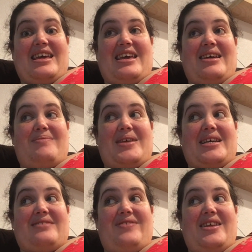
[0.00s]
in my
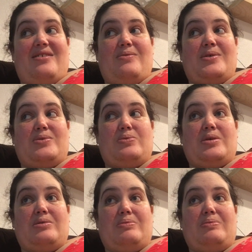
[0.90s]
next video, which
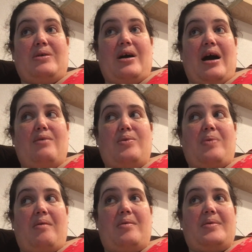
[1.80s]
I will
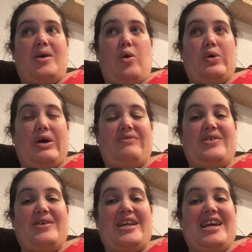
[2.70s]
probably hold off
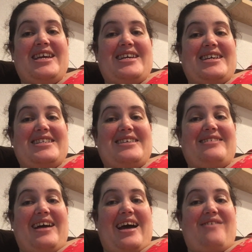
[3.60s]
doing
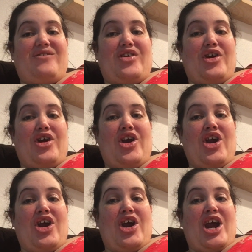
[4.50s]
until after
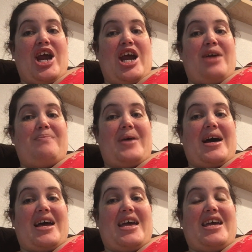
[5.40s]

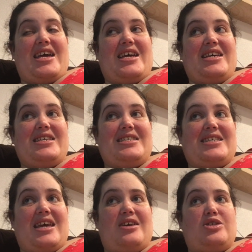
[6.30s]
my
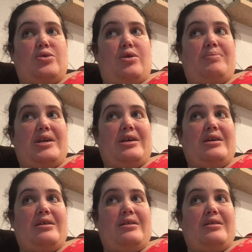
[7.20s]
scan. So I'll be